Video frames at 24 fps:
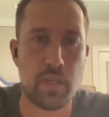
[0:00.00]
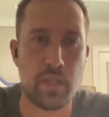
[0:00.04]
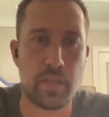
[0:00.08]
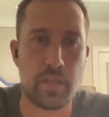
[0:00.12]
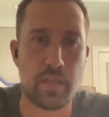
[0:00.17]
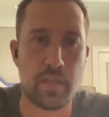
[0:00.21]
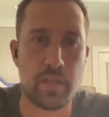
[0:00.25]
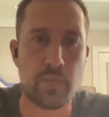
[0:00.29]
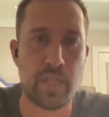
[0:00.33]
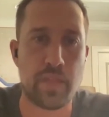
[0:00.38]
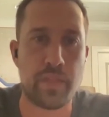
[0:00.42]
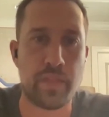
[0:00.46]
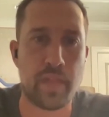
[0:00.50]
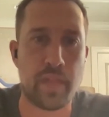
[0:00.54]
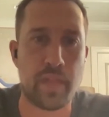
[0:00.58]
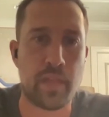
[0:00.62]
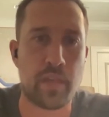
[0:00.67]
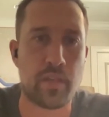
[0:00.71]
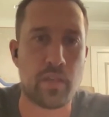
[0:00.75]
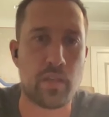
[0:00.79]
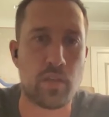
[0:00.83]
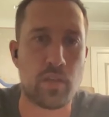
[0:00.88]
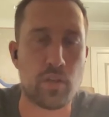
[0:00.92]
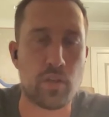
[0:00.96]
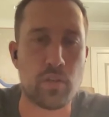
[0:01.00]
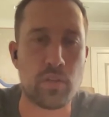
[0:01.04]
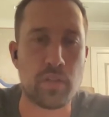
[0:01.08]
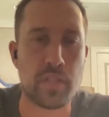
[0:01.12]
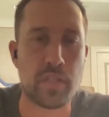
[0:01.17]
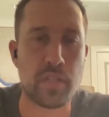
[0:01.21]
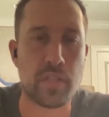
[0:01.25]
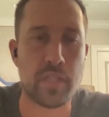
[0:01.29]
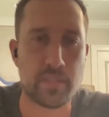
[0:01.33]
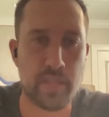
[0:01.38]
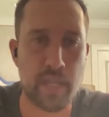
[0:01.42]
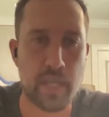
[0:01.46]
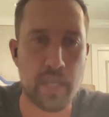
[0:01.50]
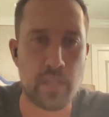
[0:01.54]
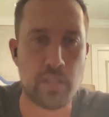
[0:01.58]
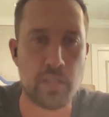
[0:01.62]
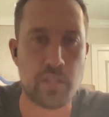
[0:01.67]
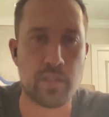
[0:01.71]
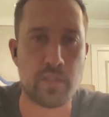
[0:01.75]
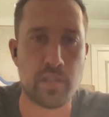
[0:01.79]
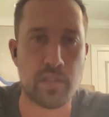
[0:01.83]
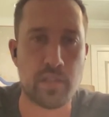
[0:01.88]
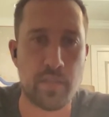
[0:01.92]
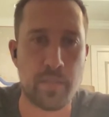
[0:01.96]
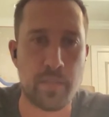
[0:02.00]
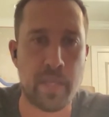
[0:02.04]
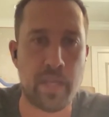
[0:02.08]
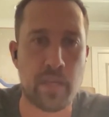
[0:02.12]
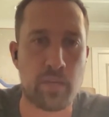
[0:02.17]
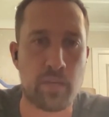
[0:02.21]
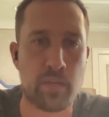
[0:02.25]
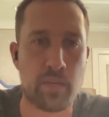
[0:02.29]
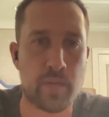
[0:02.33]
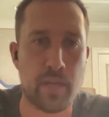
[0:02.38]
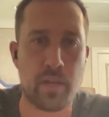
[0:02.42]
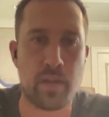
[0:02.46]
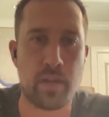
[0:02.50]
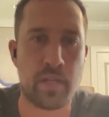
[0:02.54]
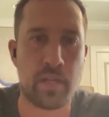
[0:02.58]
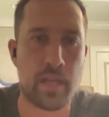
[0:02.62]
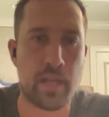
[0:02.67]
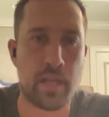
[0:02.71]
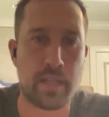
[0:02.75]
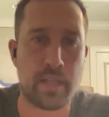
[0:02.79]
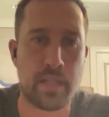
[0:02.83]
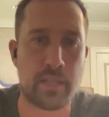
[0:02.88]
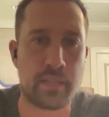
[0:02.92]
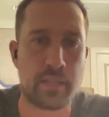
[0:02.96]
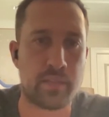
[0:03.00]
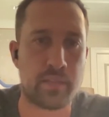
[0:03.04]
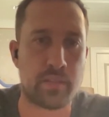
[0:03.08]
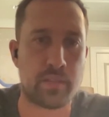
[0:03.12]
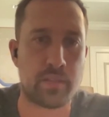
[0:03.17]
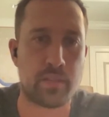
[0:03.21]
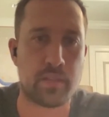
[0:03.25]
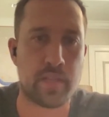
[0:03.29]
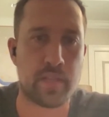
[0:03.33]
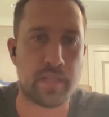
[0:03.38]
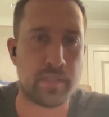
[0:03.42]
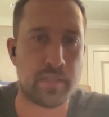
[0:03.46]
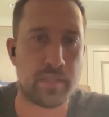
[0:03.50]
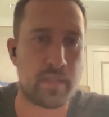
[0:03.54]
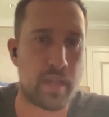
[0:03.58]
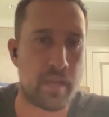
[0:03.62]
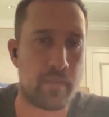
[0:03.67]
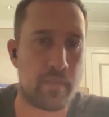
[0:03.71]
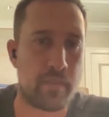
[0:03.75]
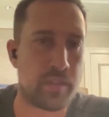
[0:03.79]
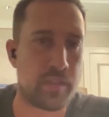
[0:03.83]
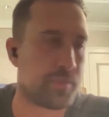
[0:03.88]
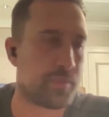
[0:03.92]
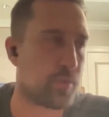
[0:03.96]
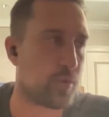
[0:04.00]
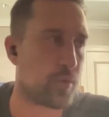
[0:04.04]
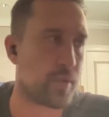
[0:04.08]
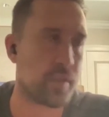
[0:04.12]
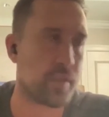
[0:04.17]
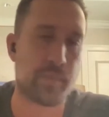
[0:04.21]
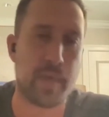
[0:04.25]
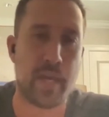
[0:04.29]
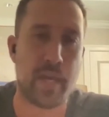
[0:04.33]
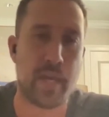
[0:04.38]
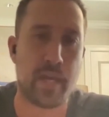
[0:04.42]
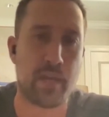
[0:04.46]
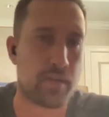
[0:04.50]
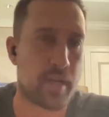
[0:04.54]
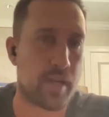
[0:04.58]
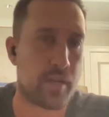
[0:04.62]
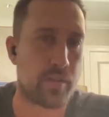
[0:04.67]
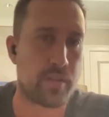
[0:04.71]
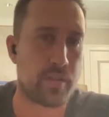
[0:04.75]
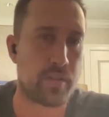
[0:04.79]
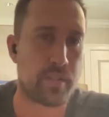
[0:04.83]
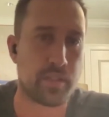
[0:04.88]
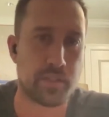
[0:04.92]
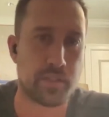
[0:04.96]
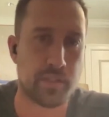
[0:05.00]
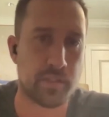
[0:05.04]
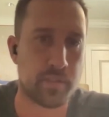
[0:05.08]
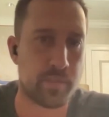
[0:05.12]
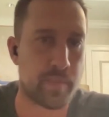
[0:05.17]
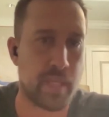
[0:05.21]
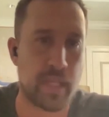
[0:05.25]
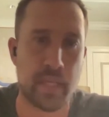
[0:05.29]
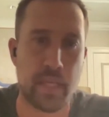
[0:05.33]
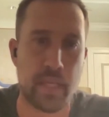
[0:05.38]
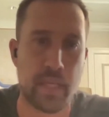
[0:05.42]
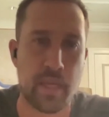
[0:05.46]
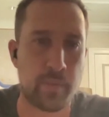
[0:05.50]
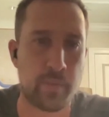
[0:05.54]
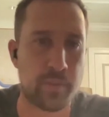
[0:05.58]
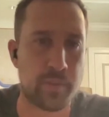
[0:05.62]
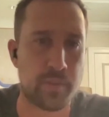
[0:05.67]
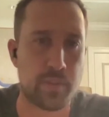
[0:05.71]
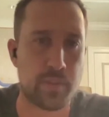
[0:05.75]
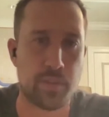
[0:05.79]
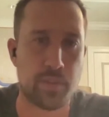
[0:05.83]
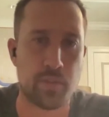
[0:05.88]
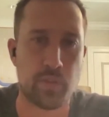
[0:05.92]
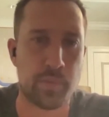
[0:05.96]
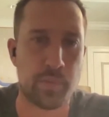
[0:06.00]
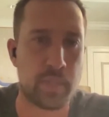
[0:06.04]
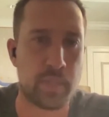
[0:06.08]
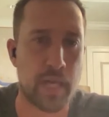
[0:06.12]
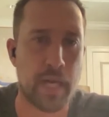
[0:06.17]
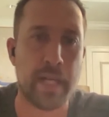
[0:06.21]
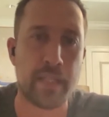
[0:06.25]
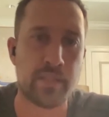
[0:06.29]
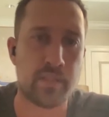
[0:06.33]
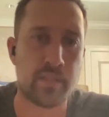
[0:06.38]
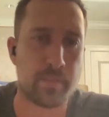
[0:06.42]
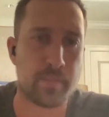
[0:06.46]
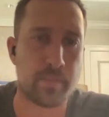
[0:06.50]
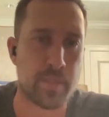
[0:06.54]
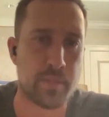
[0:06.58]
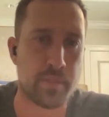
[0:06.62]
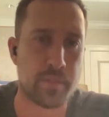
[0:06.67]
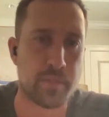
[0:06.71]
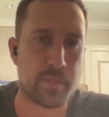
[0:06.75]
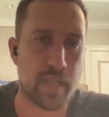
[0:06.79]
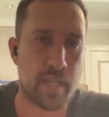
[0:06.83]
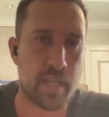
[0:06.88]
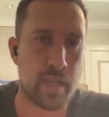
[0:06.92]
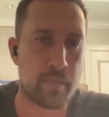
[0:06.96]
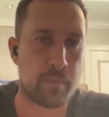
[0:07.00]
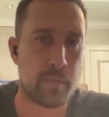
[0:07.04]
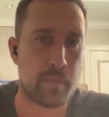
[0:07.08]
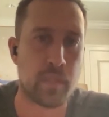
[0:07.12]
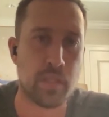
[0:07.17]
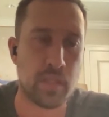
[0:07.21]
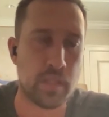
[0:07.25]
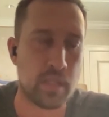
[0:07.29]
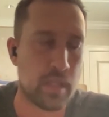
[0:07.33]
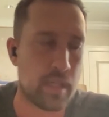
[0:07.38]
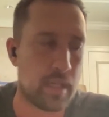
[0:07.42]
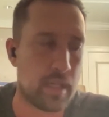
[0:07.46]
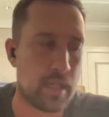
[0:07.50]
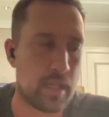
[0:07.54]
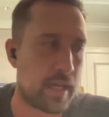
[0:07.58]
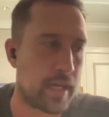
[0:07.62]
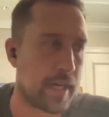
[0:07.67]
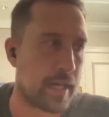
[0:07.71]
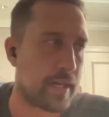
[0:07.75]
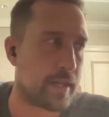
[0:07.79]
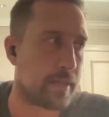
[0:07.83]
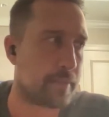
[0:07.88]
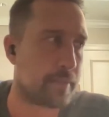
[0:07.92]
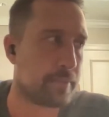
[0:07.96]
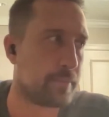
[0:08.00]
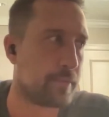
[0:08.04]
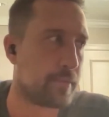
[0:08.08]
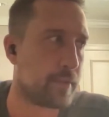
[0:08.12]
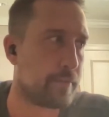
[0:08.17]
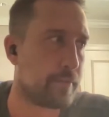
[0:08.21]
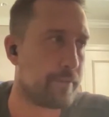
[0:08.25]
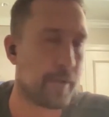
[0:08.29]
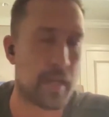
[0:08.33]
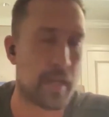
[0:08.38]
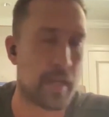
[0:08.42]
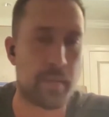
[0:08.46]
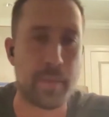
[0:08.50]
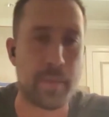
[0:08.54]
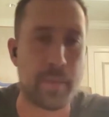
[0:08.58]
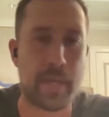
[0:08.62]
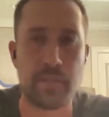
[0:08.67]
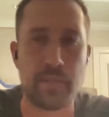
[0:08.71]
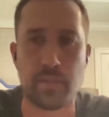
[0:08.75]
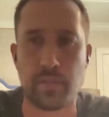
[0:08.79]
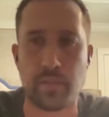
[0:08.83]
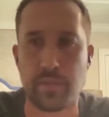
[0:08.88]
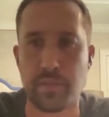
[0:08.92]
I think, early stages in my career, and that's having a sports background and just being able to apply some of those same fundamentals.